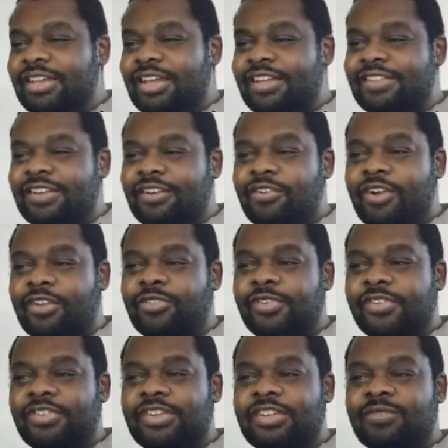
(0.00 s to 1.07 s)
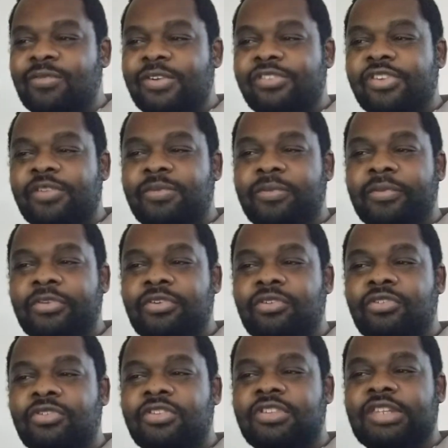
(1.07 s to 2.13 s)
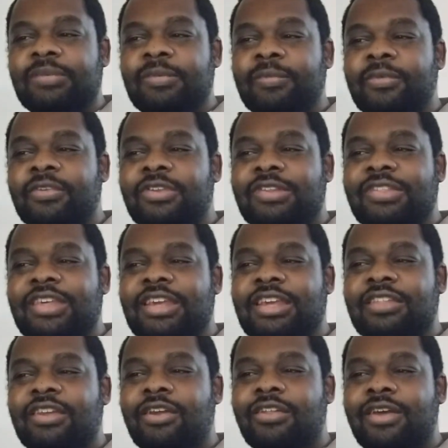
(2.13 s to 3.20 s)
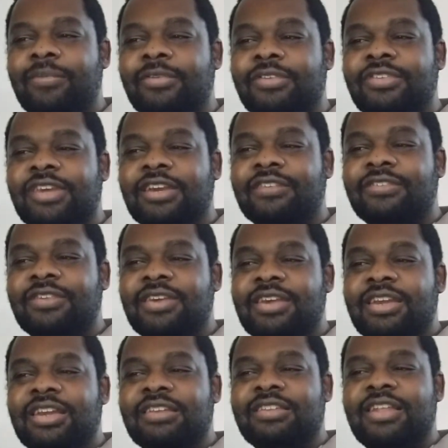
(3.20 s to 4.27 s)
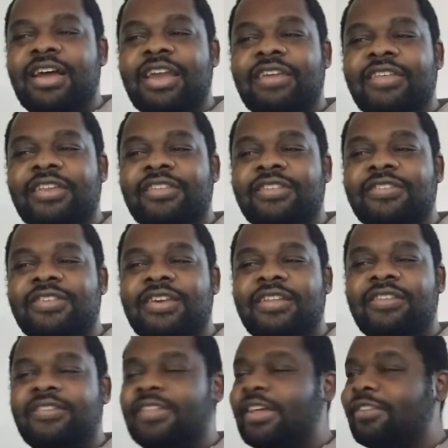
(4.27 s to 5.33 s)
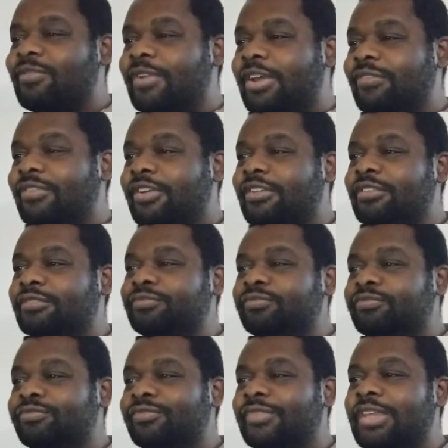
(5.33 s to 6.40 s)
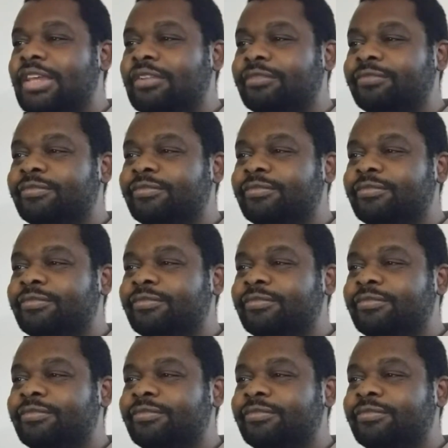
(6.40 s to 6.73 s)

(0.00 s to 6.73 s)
And I say cross dressing is what trans people do to deceive people to thinking they are the opposite sex. It's lying that is a sin. That's why I fight. Mm-hmm. Yeah.